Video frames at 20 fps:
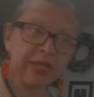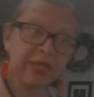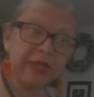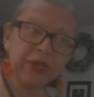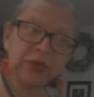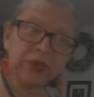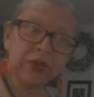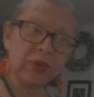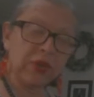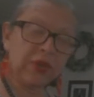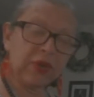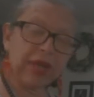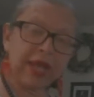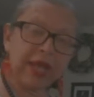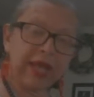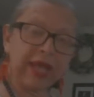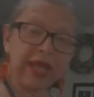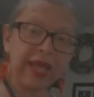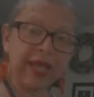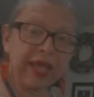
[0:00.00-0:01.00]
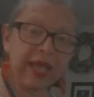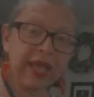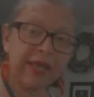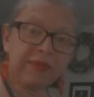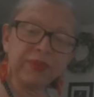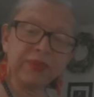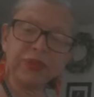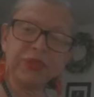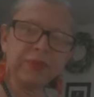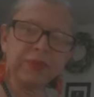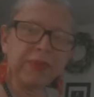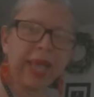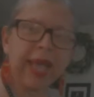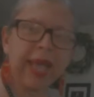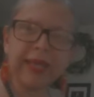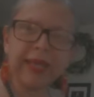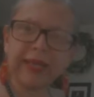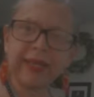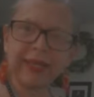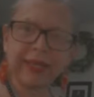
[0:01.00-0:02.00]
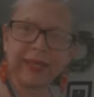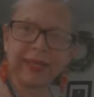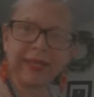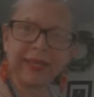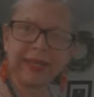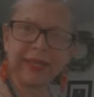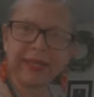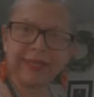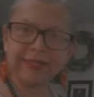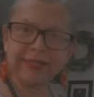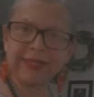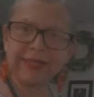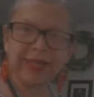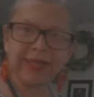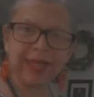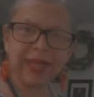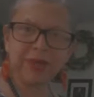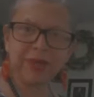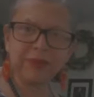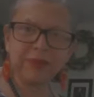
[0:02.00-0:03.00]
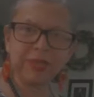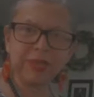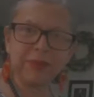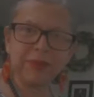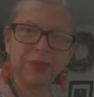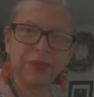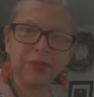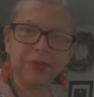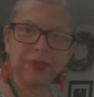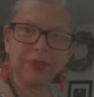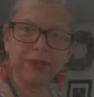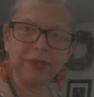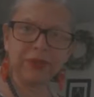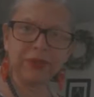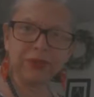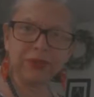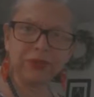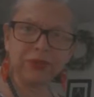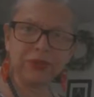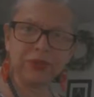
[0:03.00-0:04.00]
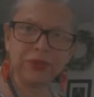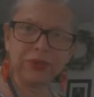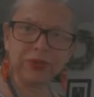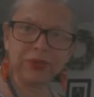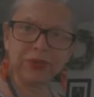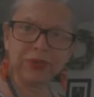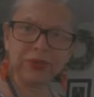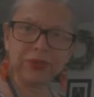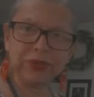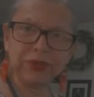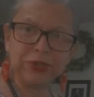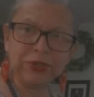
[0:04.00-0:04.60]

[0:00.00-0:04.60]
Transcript: you know I, I push back against a lot of people you, you,